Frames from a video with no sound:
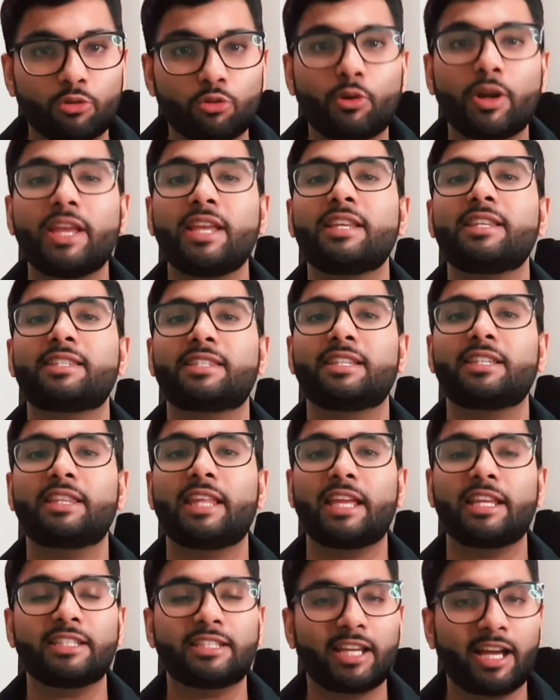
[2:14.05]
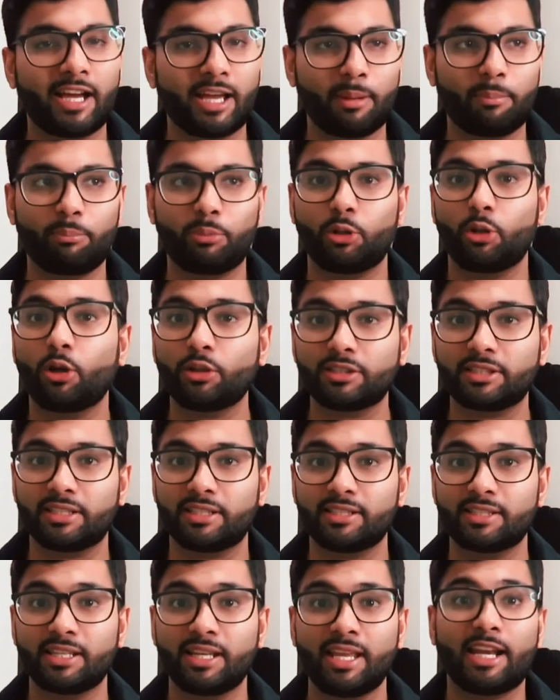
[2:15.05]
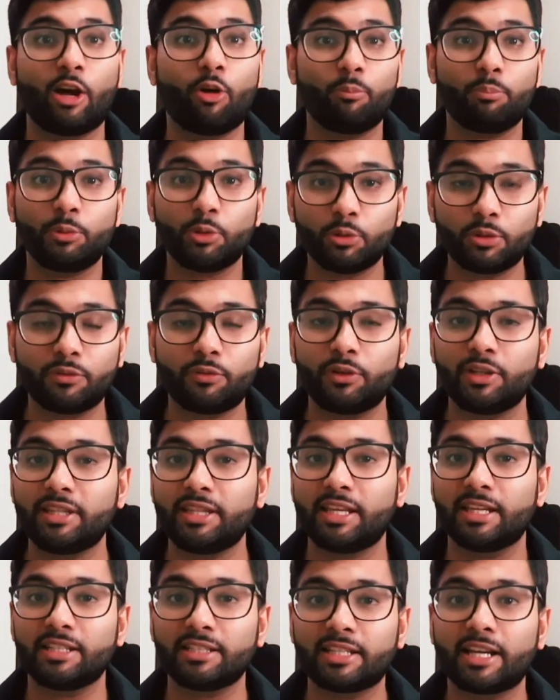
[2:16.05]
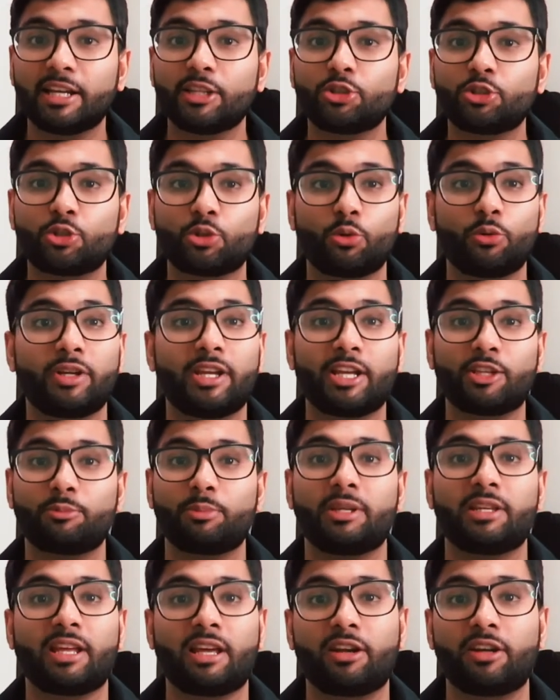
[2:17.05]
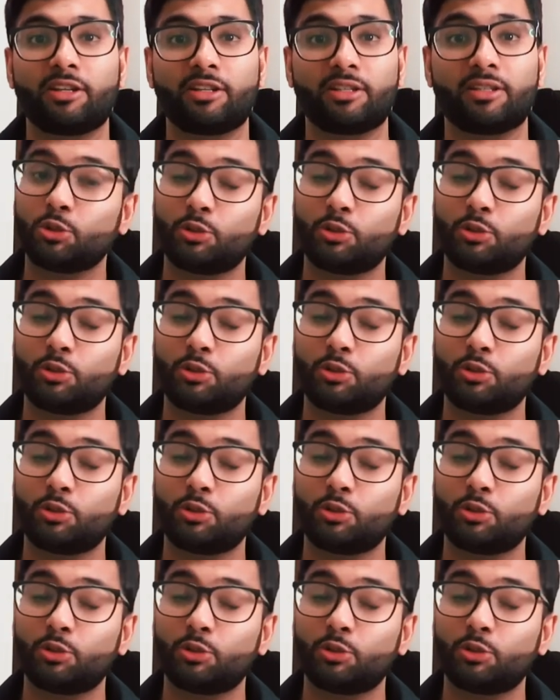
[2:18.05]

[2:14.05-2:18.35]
crazy the entire plot is and how beautifully the entire story has been narrated.